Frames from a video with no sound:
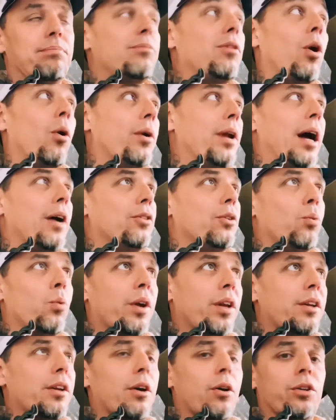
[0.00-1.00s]
throw it out the
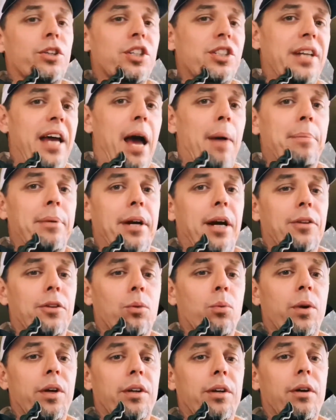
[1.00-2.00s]
window, just tap it out
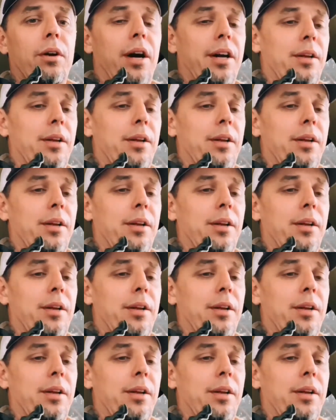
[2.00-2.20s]
the window. I